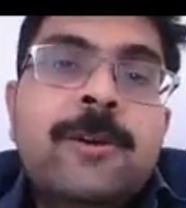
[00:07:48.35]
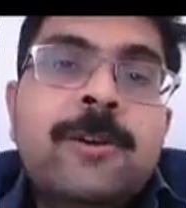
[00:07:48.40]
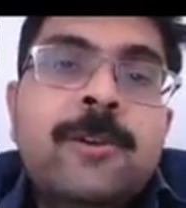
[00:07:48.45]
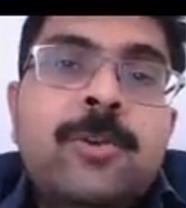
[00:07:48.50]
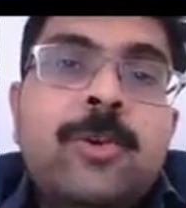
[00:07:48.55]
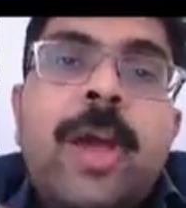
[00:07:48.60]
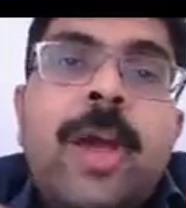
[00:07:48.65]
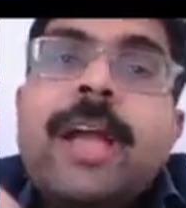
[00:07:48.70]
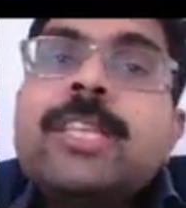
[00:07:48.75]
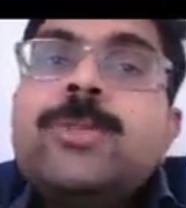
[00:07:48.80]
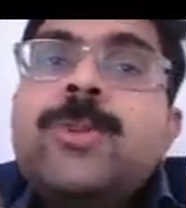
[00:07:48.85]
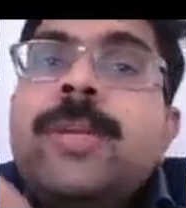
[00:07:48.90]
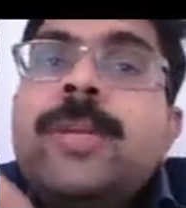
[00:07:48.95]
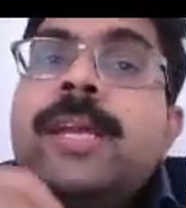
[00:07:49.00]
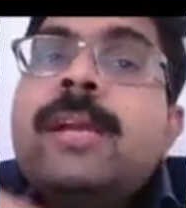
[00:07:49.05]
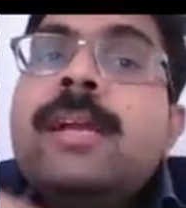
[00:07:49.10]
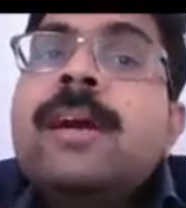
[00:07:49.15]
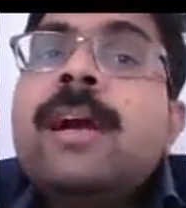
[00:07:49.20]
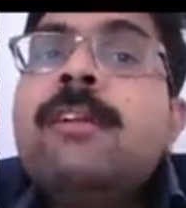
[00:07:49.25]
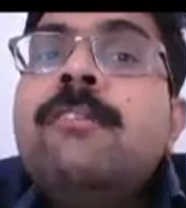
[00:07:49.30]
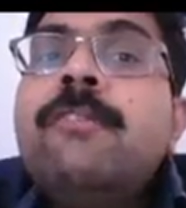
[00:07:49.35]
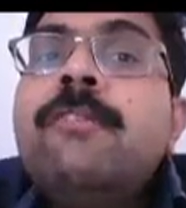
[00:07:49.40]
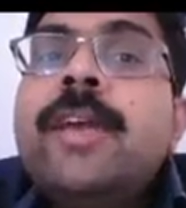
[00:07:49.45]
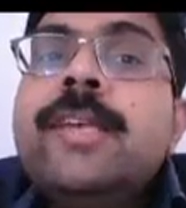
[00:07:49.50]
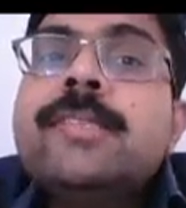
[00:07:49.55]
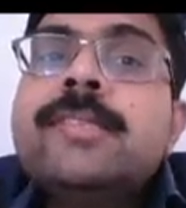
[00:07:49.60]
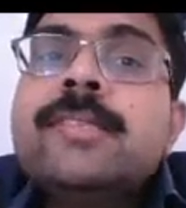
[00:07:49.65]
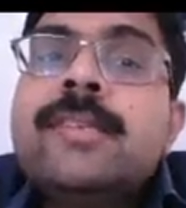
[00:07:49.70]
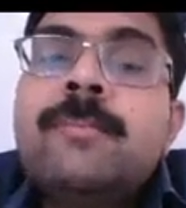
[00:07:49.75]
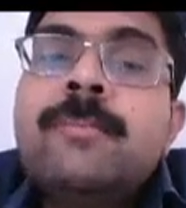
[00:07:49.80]
to actually convey
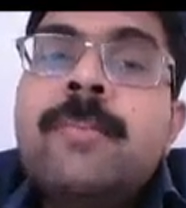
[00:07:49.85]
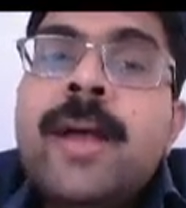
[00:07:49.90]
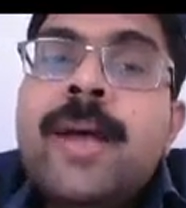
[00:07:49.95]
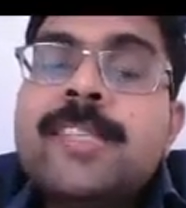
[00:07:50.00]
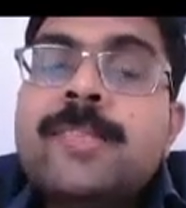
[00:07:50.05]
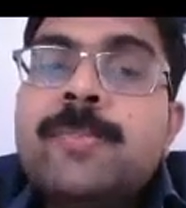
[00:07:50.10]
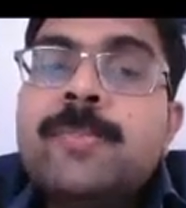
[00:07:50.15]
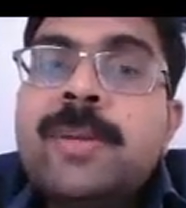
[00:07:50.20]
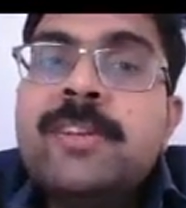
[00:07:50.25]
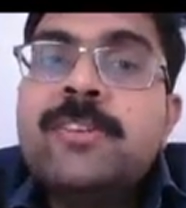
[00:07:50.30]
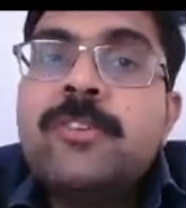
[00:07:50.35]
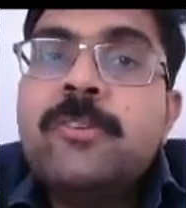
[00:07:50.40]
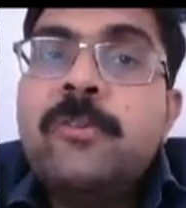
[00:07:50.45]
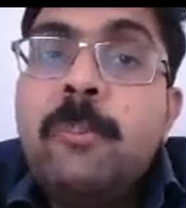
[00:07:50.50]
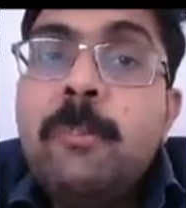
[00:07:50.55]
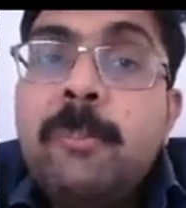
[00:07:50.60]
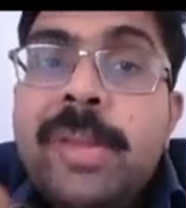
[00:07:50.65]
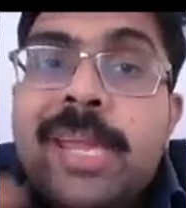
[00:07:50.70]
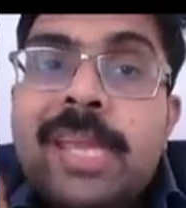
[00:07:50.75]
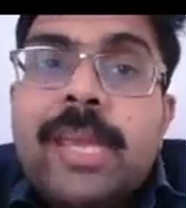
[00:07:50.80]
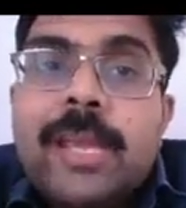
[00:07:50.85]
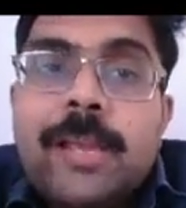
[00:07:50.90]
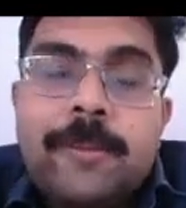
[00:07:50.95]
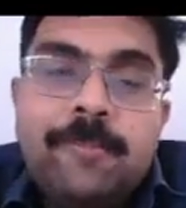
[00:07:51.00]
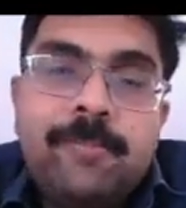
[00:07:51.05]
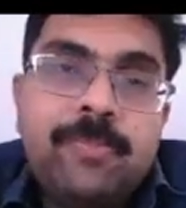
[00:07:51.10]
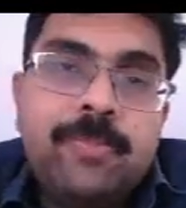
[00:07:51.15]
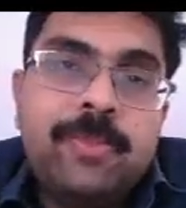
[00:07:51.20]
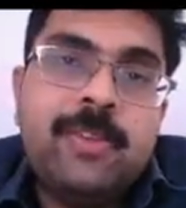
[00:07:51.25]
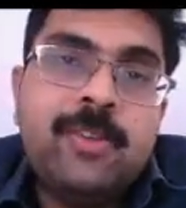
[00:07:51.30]
some aspect of meaning
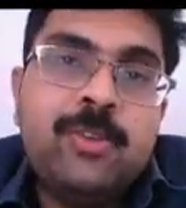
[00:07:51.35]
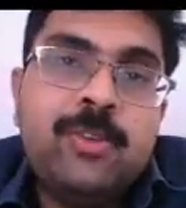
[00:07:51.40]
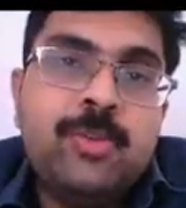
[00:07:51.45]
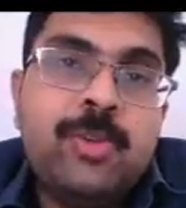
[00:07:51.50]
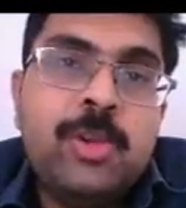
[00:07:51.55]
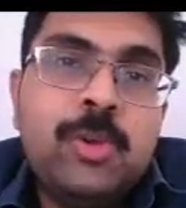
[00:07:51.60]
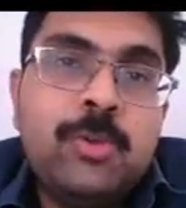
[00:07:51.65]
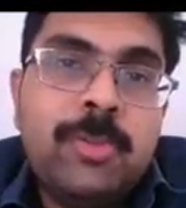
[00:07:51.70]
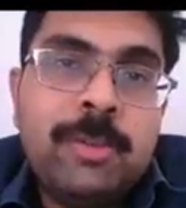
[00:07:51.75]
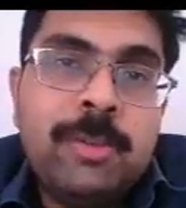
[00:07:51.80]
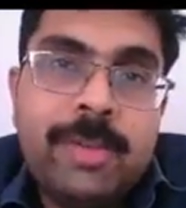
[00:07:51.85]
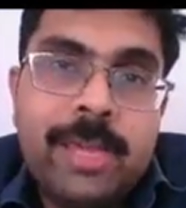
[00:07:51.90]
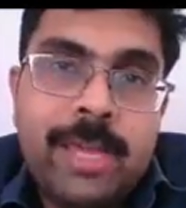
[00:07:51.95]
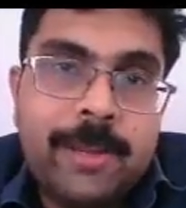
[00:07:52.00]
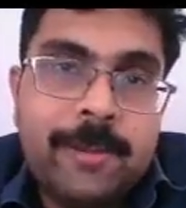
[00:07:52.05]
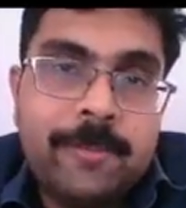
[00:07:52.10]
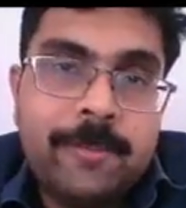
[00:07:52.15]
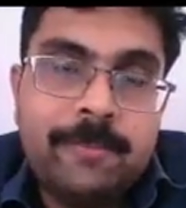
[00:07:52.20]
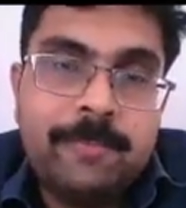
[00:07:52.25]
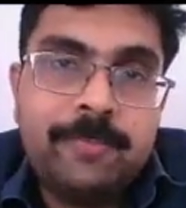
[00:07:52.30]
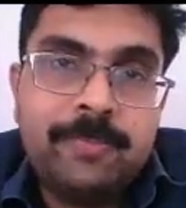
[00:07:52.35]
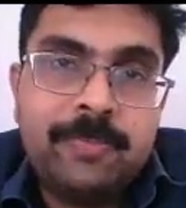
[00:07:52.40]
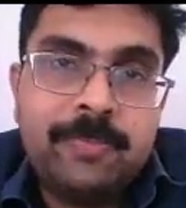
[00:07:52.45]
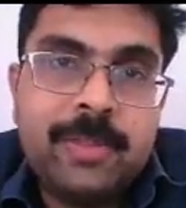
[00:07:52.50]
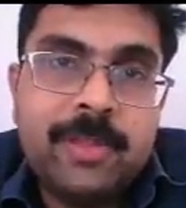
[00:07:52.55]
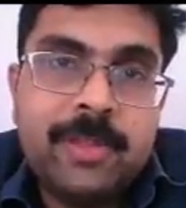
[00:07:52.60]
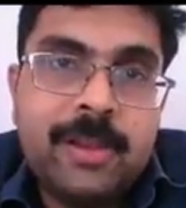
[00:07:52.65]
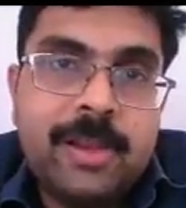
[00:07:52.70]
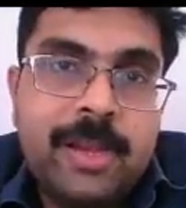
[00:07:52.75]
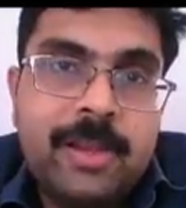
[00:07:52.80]
to a human being,
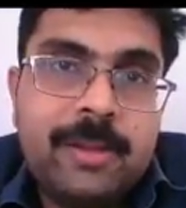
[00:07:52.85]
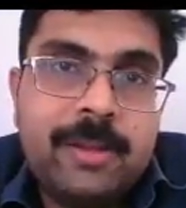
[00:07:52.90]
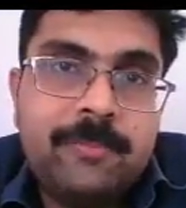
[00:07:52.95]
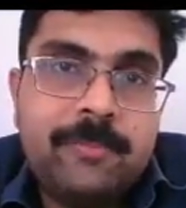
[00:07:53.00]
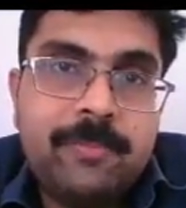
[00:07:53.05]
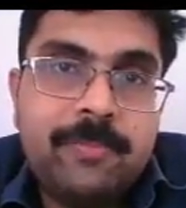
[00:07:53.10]
right?